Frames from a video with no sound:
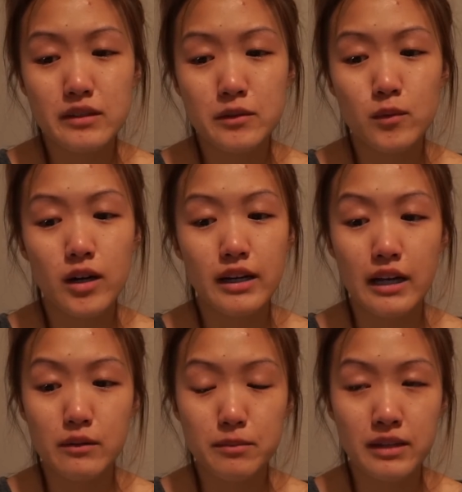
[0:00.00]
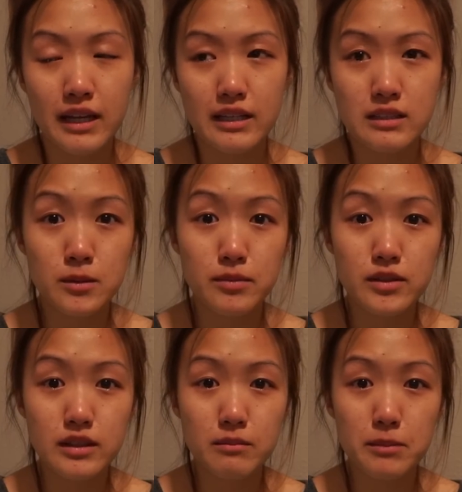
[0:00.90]
Wah and I were planning to
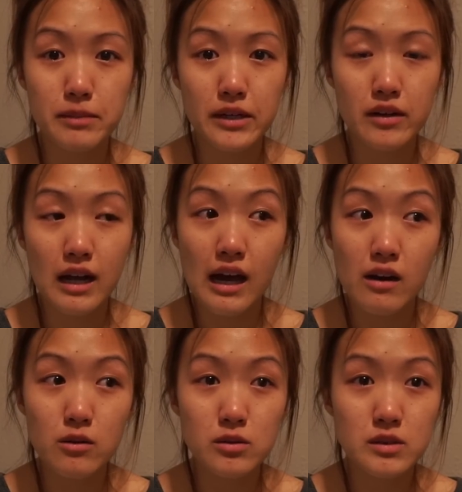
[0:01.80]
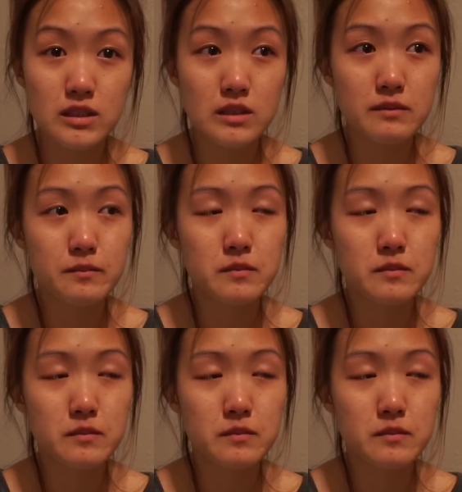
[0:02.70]
build them a bigger house.